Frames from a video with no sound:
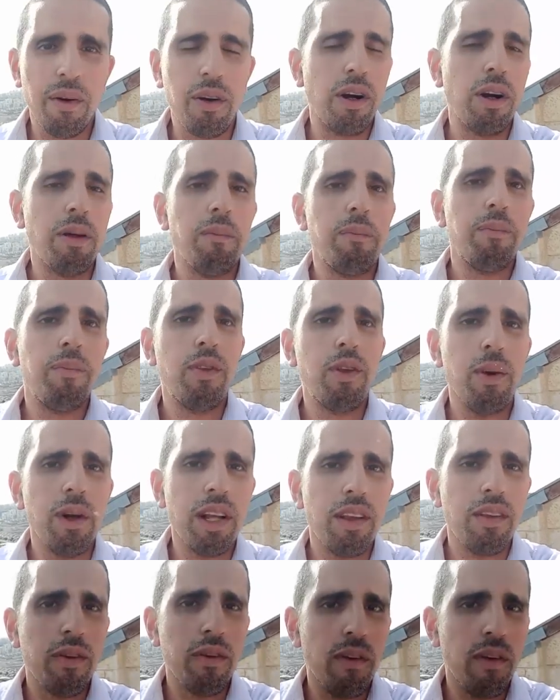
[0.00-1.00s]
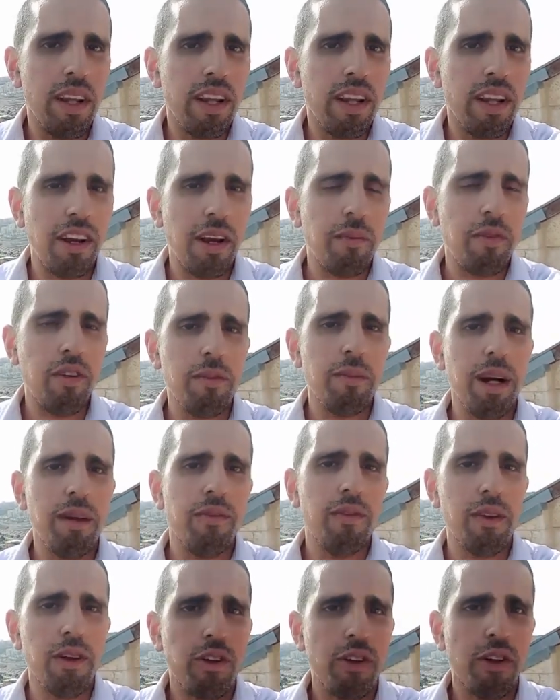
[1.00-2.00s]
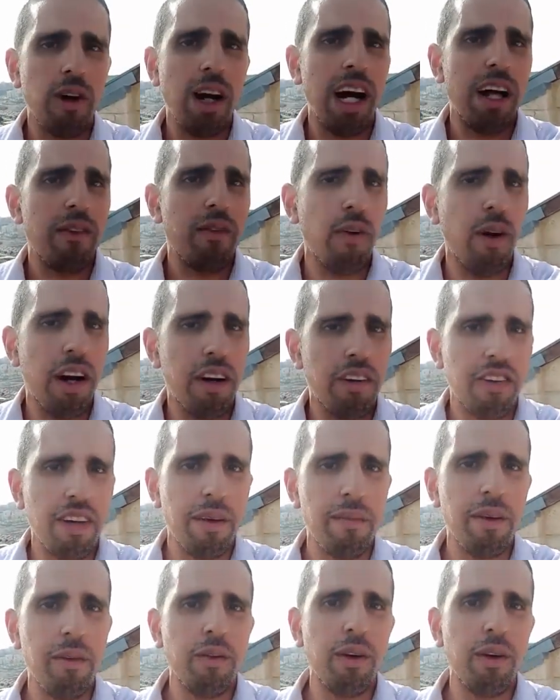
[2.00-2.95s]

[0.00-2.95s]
we've got to do it l'shem shemaim, for the Torah and for Hashem.